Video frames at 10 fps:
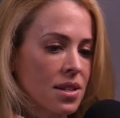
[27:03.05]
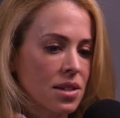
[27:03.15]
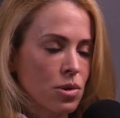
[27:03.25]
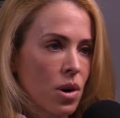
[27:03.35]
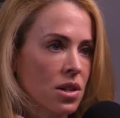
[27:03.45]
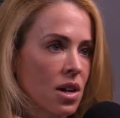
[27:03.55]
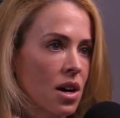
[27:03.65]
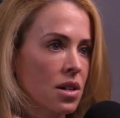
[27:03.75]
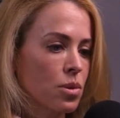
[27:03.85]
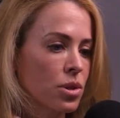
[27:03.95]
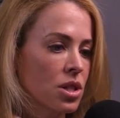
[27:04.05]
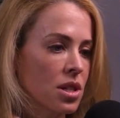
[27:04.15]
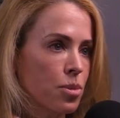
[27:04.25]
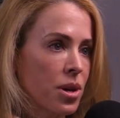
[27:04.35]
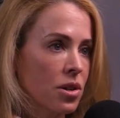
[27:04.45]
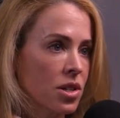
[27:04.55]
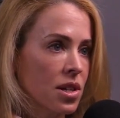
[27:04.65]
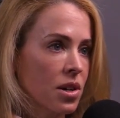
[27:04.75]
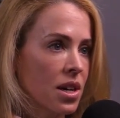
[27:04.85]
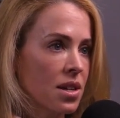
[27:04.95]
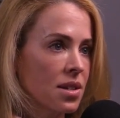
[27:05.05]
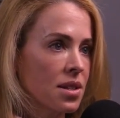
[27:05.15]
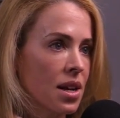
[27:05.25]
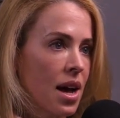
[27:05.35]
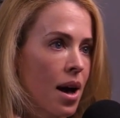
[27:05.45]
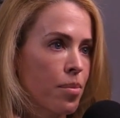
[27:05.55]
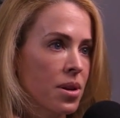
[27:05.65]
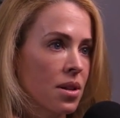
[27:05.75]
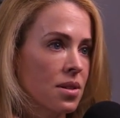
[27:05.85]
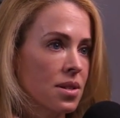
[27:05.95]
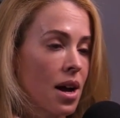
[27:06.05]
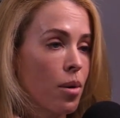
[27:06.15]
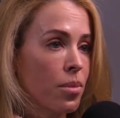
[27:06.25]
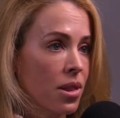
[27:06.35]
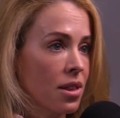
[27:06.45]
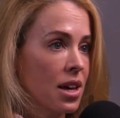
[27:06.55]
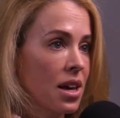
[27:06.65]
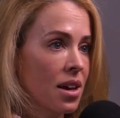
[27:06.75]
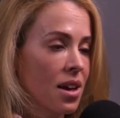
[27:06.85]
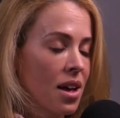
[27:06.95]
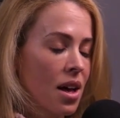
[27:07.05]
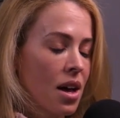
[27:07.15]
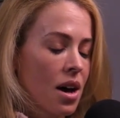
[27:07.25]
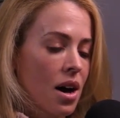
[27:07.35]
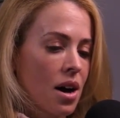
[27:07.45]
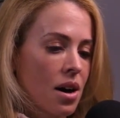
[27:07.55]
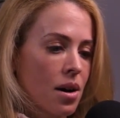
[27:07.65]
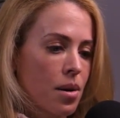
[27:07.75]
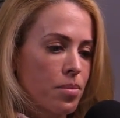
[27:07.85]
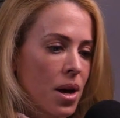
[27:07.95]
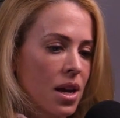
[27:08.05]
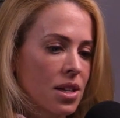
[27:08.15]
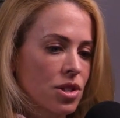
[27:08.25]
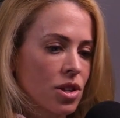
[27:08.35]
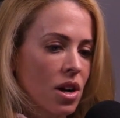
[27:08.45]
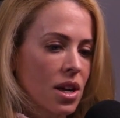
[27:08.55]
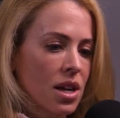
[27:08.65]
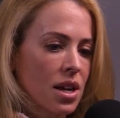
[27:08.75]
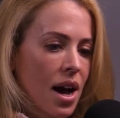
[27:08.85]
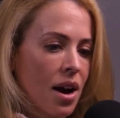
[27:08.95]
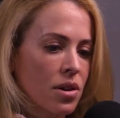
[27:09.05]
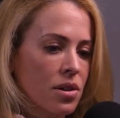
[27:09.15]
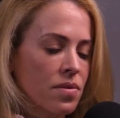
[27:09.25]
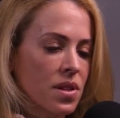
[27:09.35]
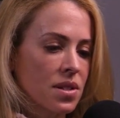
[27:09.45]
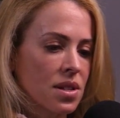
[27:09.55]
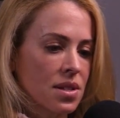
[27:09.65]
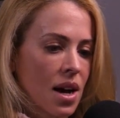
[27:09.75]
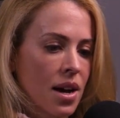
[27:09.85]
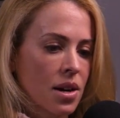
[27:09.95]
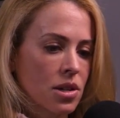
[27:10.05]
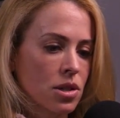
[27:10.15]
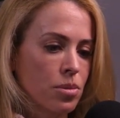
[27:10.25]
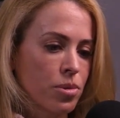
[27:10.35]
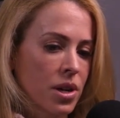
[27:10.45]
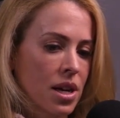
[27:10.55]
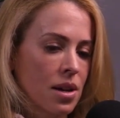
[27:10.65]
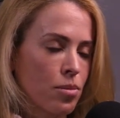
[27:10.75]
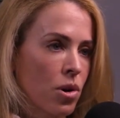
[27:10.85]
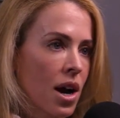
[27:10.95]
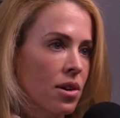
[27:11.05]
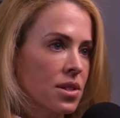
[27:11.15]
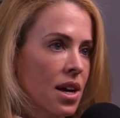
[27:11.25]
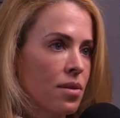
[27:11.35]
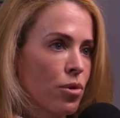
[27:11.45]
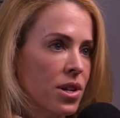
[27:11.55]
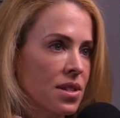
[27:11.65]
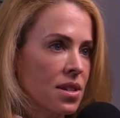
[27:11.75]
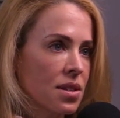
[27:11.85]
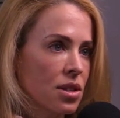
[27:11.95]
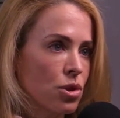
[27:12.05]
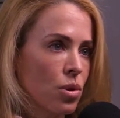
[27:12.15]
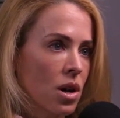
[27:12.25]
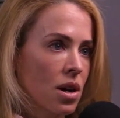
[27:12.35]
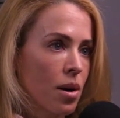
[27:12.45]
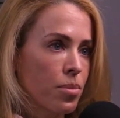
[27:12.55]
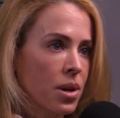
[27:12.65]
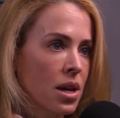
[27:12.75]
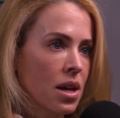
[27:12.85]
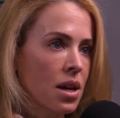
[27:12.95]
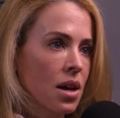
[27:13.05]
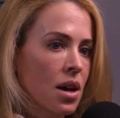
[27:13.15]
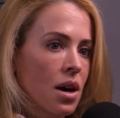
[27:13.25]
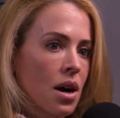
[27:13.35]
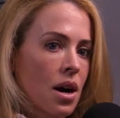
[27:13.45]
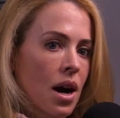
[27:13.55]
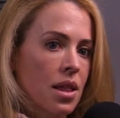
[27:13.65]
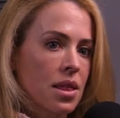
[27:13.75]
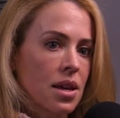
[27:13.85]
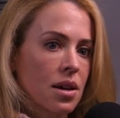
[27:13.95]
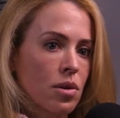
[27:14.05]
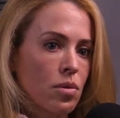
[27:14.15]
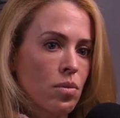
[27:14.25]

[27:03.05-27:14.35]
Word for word: is the Squawk Talks, which is a speaker series that happens now monthly. Um, and it started out of this desire to bring in more outside voices into our company. Yeah. I think